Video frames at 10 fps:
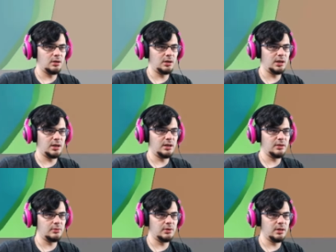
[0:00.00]
Oh, I got
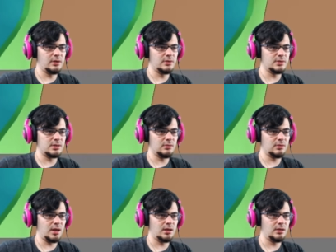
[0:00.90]
another one of those.
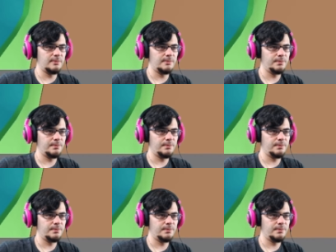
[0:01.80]
Okay.